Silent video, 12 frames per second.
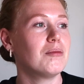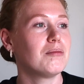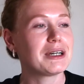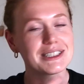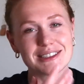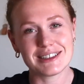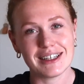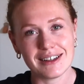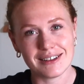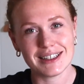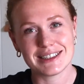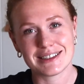but
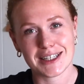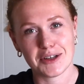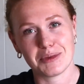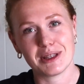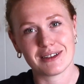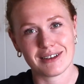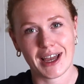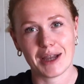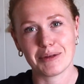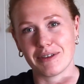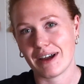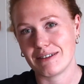still it saved me the
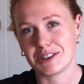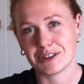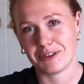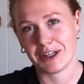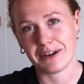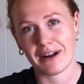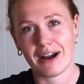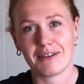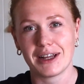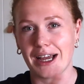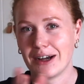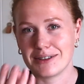time of having to figure
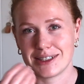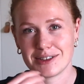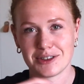out how to